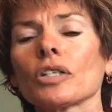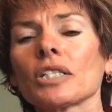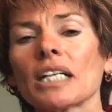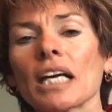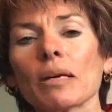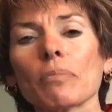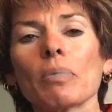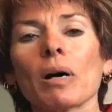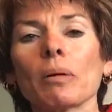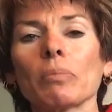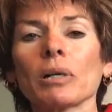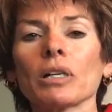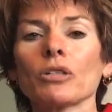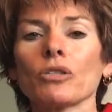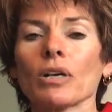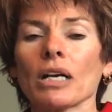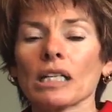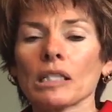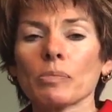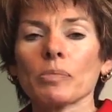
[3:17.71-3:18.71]
take public
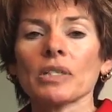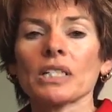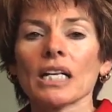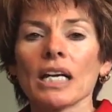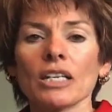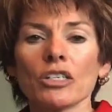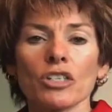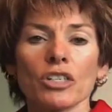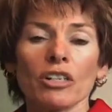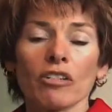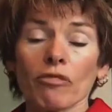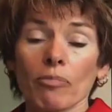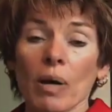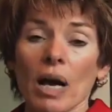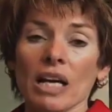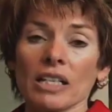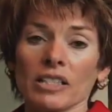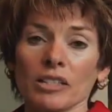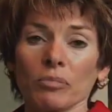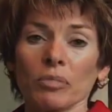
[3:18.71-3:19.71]
transportation if
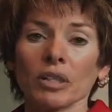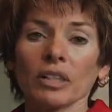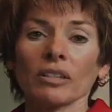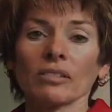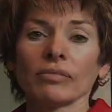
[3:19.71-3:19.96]
possible.